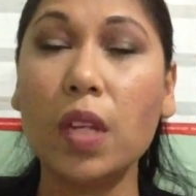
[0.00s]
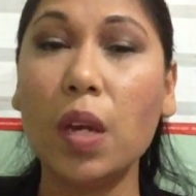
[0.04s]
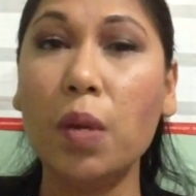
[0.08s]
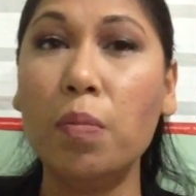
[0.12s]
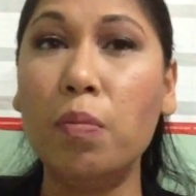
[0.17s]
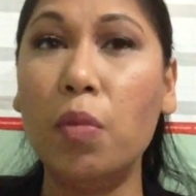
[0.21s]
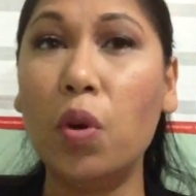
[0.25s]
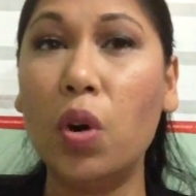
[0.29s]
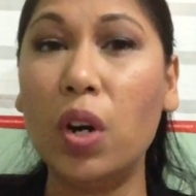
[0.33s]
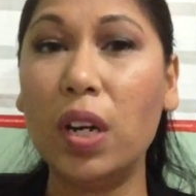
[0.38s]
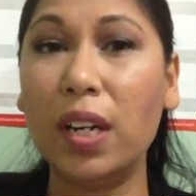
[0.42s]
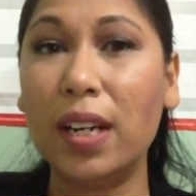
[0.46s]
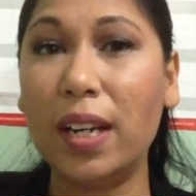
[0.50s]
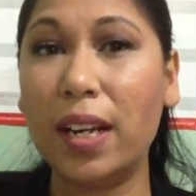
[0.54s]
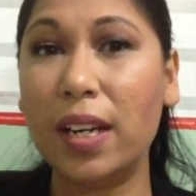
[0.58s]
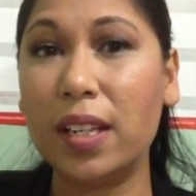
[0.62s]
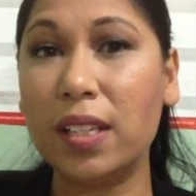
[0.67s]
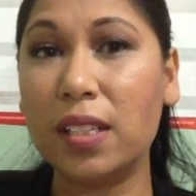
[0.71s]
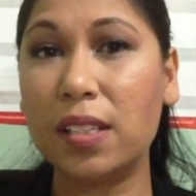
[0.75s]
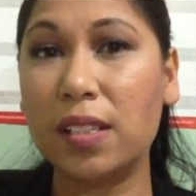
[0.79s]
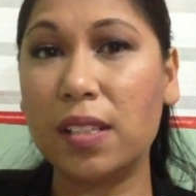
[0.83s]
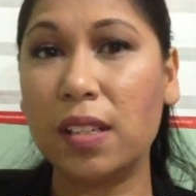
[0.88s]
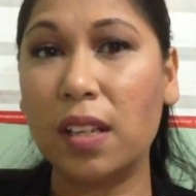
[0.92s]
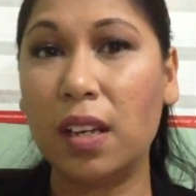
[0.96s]
more or
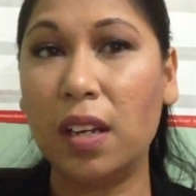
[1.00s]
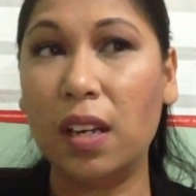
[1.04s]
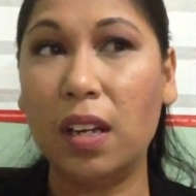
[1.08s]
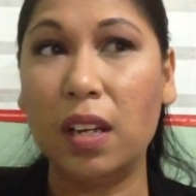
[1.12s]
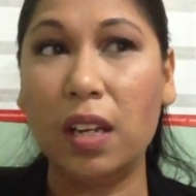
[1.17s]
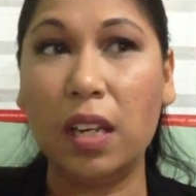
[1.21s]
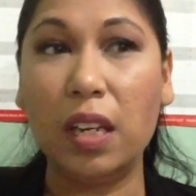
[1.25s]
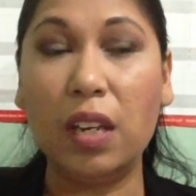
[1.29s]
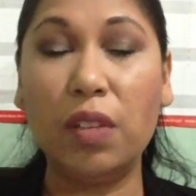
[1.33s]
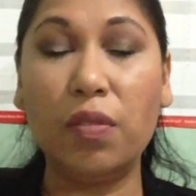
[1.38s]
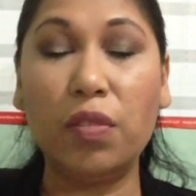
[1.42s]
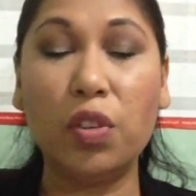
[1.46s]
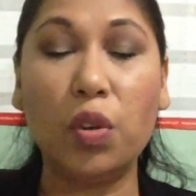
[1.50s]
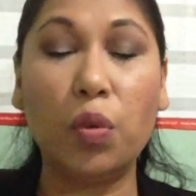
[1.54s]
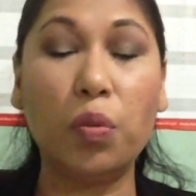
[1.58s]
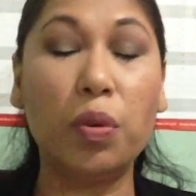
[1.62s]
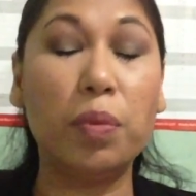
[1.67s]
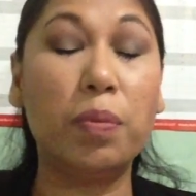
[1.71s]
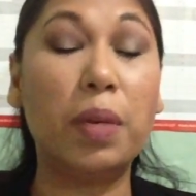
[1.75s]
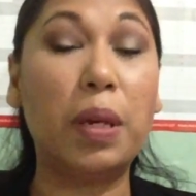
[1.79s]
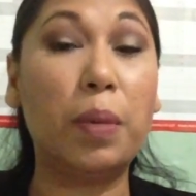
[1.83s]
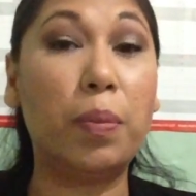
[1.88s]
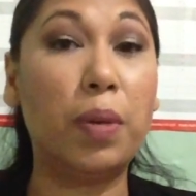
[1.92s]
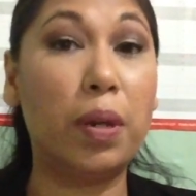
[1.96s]
less, even though we
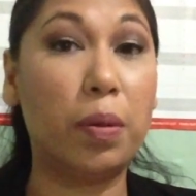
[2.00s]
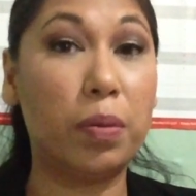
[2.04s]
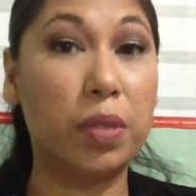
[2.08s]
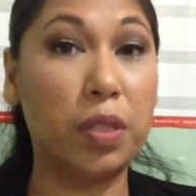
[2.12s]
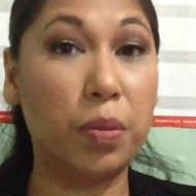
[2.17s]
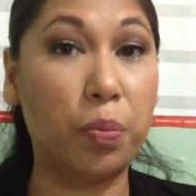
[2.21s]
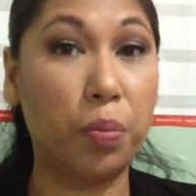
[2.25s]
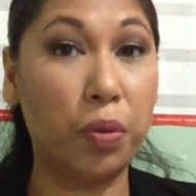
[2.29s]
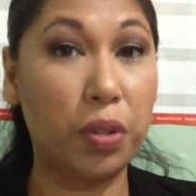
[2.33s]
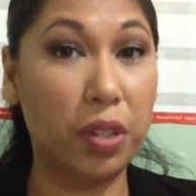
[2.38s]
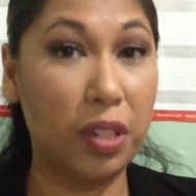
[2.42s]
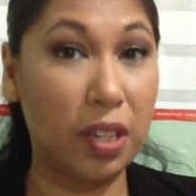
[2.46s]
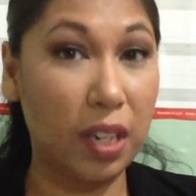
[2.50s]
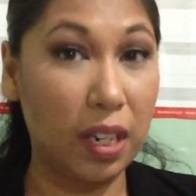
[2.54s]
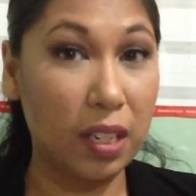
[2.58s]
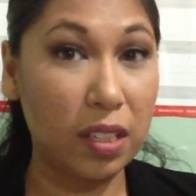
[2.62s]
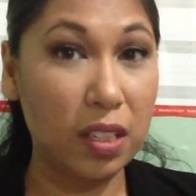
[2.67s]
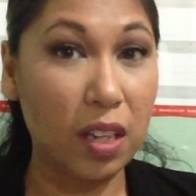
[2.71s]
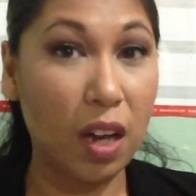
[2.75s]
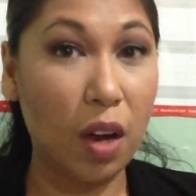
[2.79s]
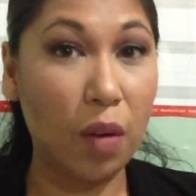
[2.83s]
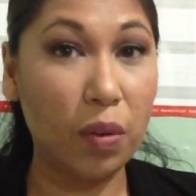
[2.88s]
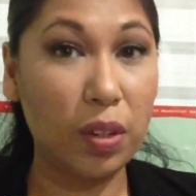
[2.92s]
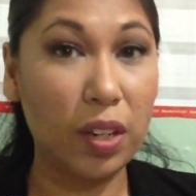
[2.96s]
may be able to predict
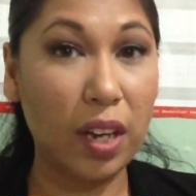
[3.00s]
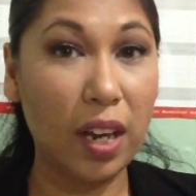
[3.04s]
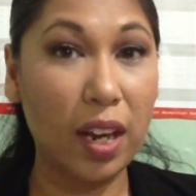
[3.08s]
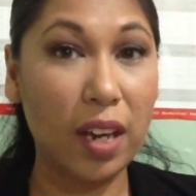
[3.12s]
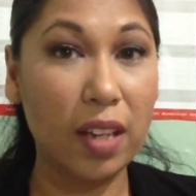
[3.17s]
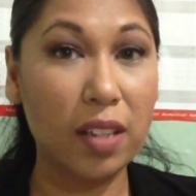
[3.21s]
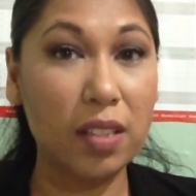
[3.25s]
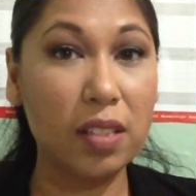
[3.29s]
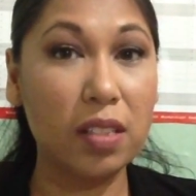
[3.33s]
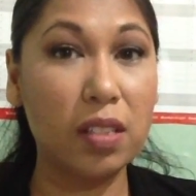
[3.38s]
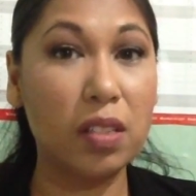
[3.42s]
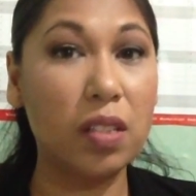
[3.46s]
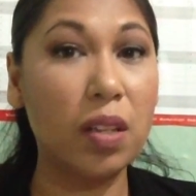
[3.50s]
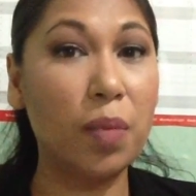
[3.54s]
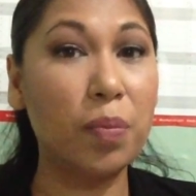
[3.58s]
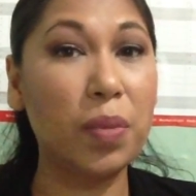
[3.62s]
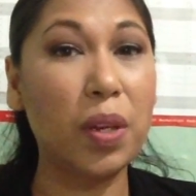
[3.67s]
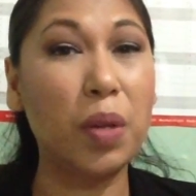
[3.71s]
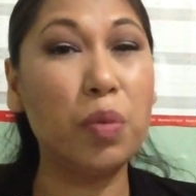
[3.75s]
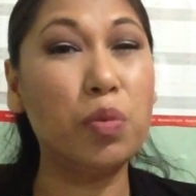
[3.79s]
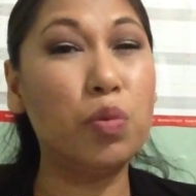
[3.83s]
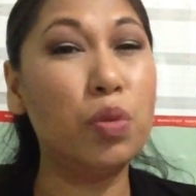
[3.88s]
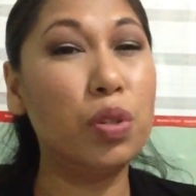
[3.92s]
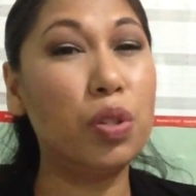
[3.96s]
how it ends,
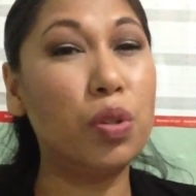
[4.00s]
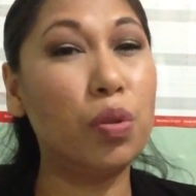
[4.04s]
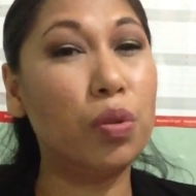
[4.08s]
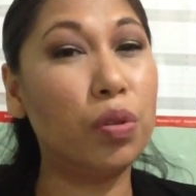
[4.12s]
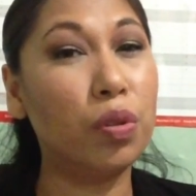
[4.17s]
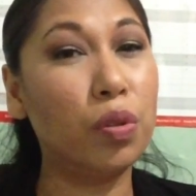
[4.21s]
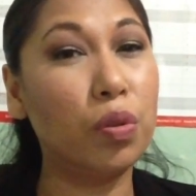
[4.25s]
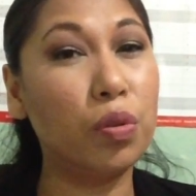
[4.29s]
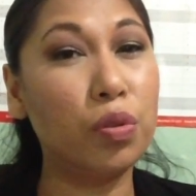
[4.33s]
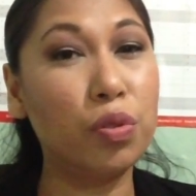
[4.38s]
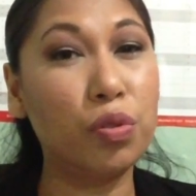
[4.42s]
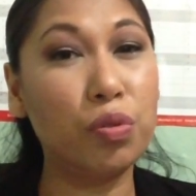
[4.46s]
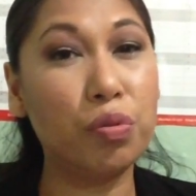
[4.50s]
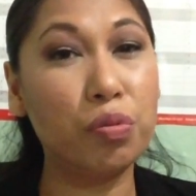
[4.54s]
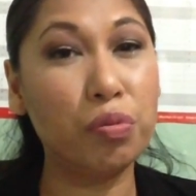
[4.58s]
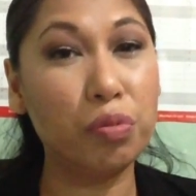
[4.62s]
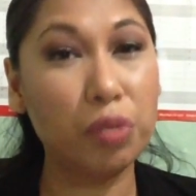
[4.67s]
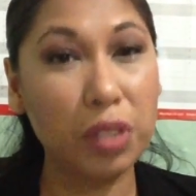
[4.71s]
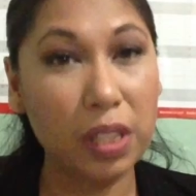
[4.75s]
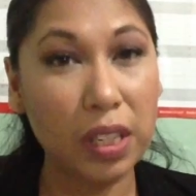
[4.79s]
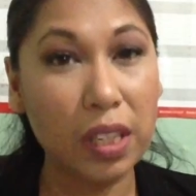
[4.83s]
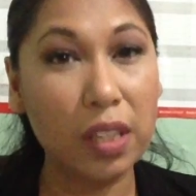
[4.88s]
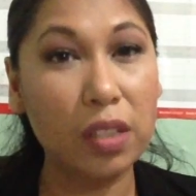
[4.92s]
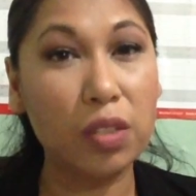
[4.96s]
sometimes we don't know
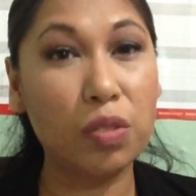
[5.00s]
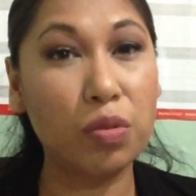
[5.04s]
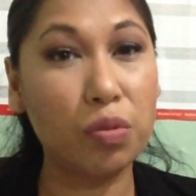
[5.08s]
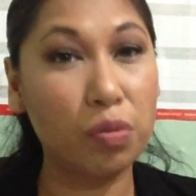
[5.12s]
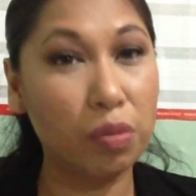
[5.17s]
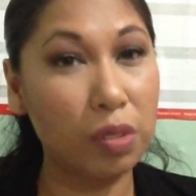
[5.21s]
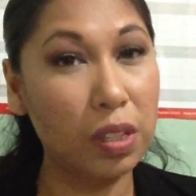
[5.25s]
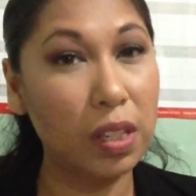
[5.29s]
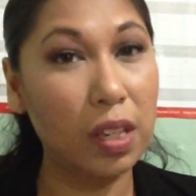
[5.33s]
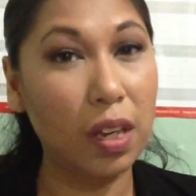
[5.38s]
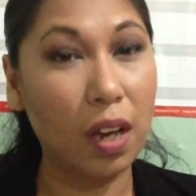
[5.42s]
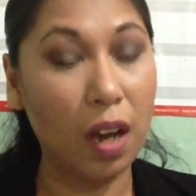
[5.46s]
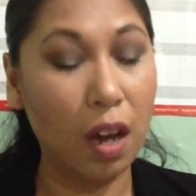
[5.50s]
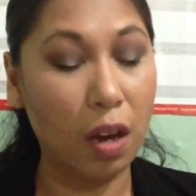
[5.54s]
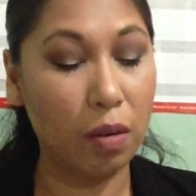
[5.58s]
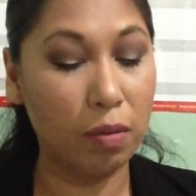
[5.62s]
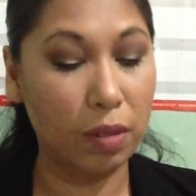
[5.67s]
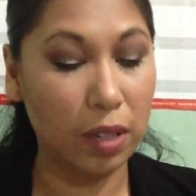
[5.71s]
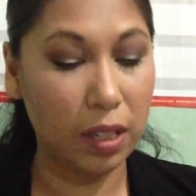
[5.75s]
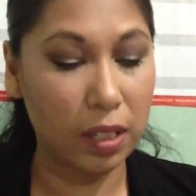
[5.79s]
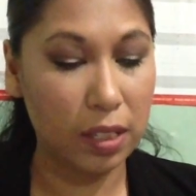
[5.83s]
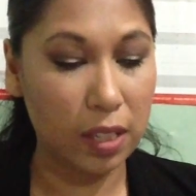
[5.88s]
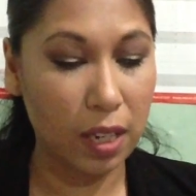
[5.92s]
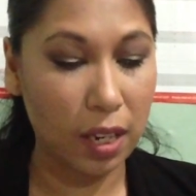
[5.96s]
truly how
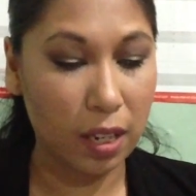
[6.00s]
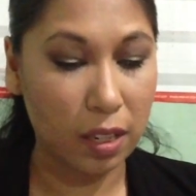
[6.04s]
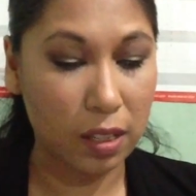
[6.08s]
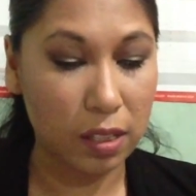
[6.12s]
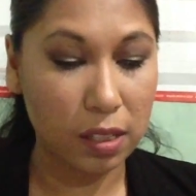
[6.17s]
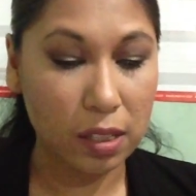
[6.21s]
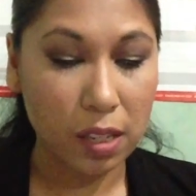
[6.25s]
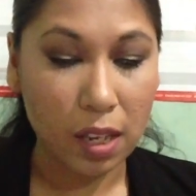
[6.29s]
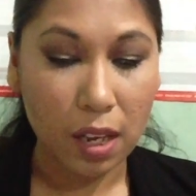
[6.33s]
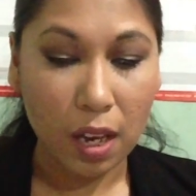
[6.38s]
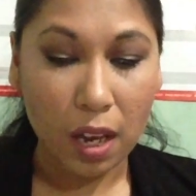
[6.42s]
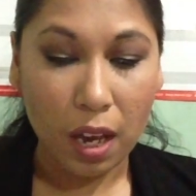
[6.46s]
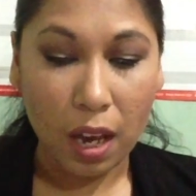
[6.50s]
it ends.